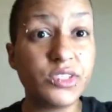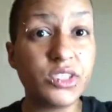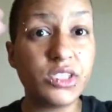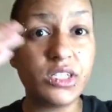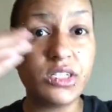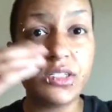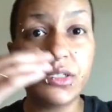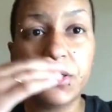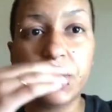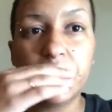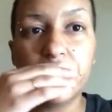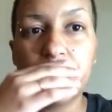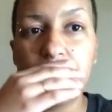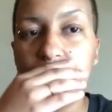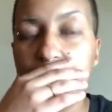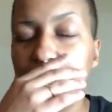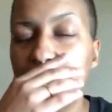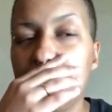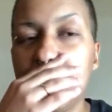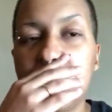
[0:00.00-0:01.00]
shit.
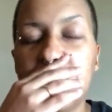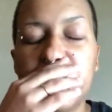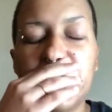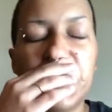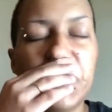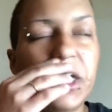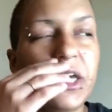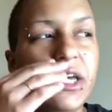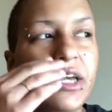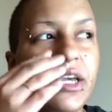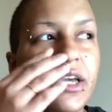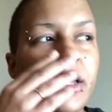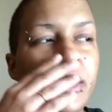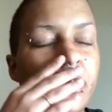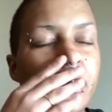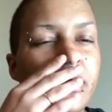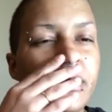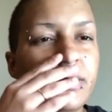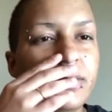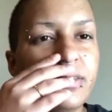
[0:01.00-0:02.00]

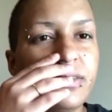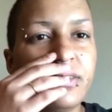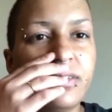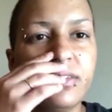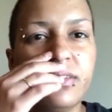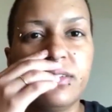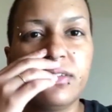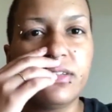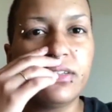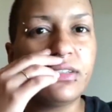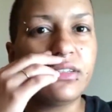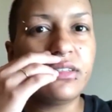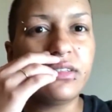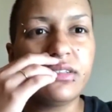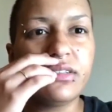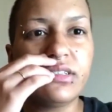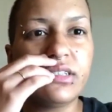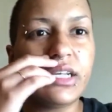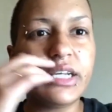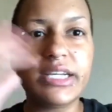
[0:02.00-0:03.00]
And
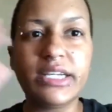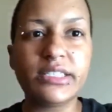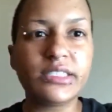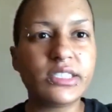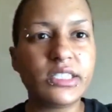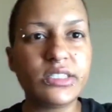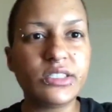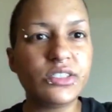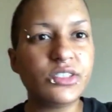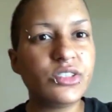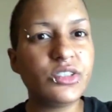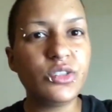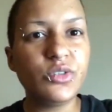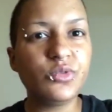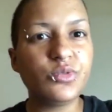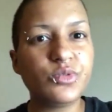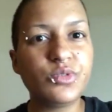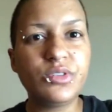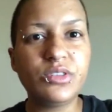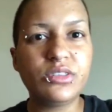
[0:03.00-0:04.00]
like I said, there's
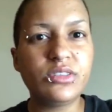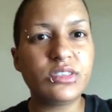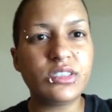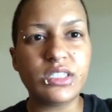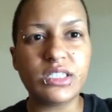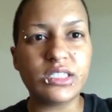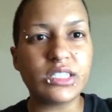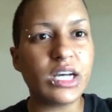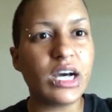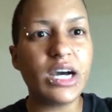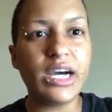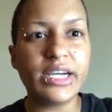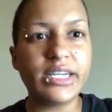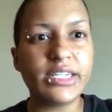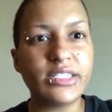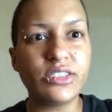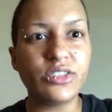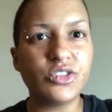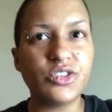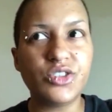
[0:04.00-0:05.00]
no
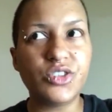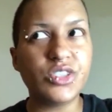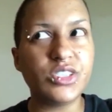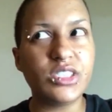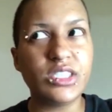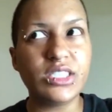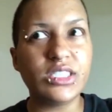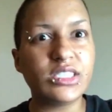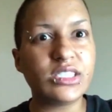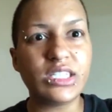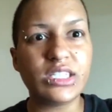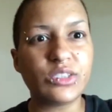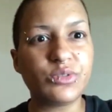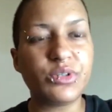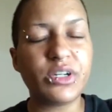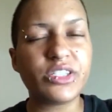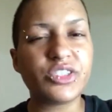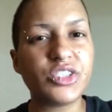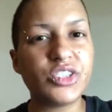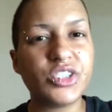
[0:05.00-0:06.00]
denying she is
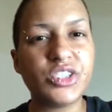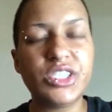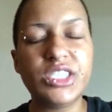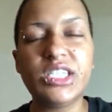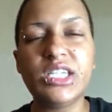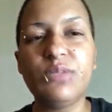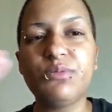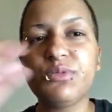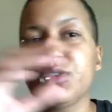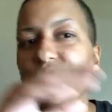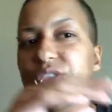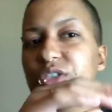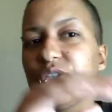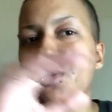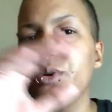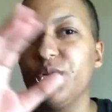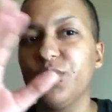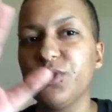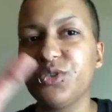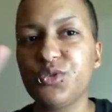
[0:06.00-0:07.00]
anorexic. She keeps,
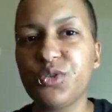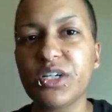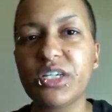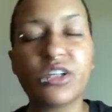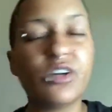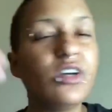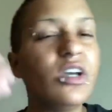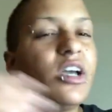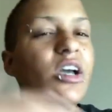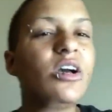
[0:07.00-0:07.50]
struggling,